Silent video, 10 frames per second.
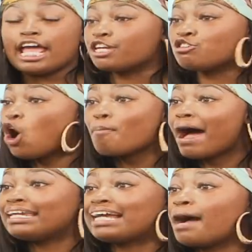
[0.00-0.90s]

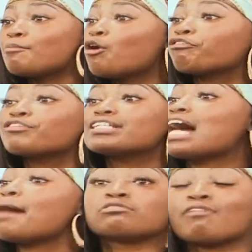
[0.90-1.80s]
Nobody got more free
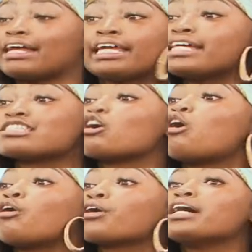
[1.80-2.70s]
time to write a hit
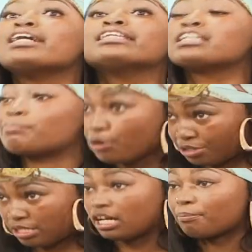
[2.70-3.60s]
song than a
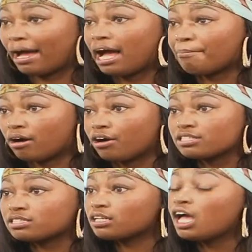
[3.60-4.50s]
person stuck behind
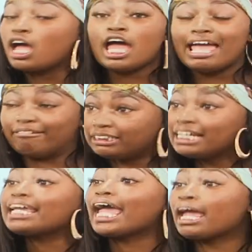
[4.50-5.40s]
bars. Yeah. If
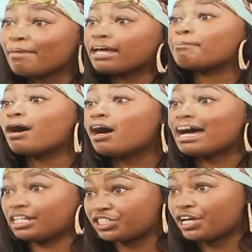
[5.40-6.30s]
she came out
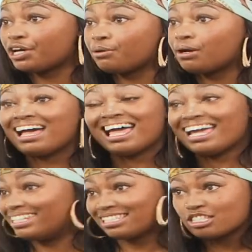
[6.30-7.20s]
of jail
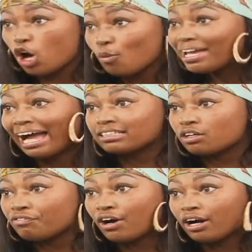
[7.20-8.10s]
and this is all we got
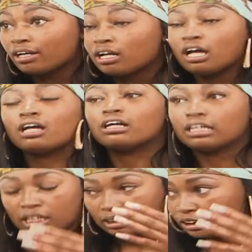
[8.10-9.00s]
so far, yeah,
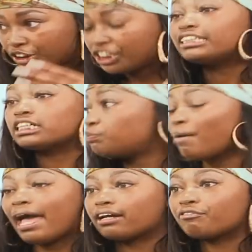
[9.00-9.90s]
just
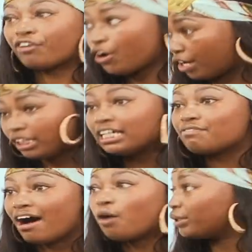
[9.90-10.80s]
expect for her to
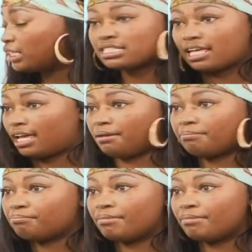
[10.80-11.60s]
leave out with the same